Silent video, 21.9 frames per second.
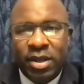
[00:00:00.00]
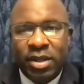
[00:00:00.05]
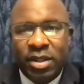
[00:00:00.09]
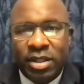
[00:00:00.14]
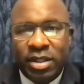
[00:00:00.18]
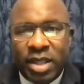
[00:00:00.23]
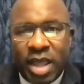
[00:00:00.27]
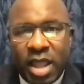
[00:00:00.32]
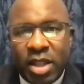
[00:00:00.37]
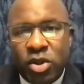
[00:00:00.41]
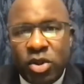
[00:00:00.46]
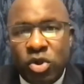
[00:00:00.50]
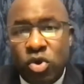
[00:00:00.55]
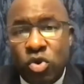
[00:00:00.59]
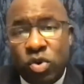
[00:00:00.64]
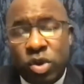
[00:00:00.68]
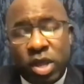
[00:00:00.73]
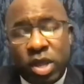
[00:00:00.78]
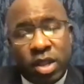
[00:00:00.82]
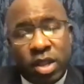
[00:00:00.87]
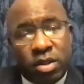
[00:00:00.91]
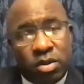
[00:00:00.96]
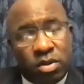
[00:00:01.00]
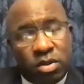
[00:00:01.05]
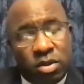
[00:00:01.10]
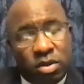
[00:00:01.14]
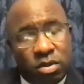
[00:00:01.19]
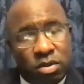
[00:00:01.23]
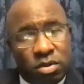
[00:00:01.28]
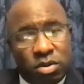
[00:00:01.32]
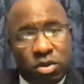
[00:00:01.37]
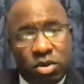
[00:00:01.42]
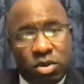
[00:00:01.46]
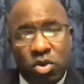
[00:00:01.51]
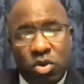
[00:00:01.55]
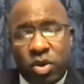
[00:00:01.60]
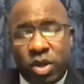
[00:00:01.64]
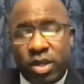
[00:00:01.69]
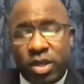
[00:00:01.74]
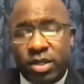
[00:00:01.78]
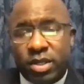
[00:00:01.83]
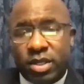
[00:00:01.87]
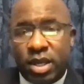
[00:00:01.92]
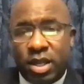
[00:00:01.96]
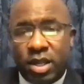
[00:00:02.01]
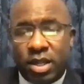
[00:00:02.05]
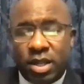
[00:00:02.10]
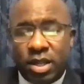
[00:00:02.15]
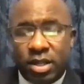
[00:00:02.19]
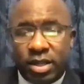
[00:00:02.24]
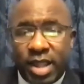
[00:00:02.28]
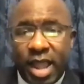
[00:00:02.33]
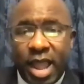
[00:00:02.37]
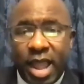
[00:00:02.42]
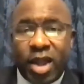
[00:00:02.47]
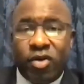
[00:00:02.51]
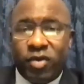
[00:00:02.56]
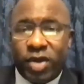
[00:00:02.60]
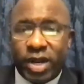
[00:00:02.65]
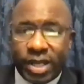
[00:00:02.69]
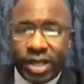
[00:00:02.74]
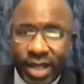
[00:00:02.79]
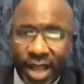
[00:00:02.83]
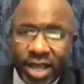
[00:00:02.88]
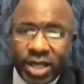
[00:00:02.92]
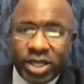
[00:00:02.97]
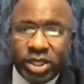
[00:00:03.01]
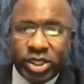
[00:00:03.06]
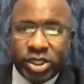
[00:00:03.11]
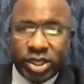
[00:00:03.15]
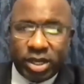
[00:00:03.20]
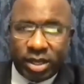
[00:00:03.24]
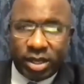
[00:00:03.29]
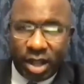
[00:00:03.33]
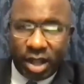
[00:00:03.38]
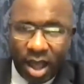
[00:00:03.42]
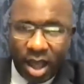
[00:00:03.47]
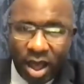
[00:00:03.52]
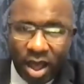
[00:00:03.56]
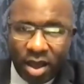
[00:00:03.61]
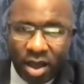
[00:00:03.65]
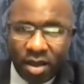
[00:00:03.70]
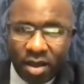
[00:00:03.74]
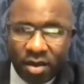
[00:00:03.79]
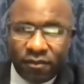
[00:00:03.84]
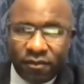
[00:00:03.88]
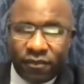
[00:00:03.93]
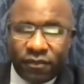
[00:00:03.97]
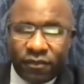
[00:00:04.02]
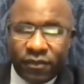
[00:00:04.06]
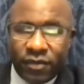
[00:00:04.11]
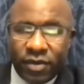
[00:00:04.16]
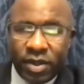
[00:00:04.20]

then you could see the degradation of